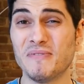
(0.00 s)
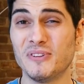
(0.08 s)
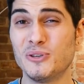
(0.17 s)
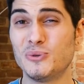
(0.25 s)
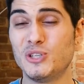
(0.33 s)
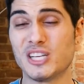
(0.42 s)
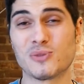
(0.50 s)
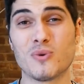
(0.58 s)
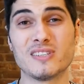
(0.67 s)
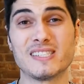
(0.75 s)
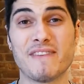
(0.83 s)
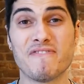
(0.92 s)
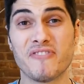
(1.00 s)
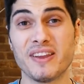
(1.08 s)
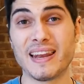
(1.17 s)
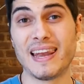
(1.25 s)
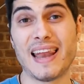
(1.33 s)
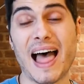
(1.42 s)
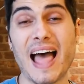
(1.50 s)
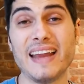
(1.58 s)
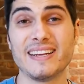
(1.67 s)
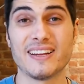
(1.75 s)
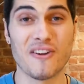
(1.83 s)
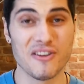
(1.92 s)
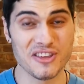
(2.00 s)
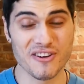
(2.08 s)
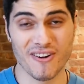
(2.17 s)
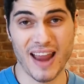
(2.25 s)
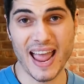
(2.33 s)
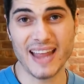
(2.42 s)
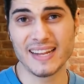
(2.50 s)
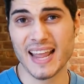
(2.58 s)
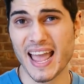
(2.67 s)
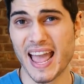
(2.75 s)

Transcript: you just want something light on your head,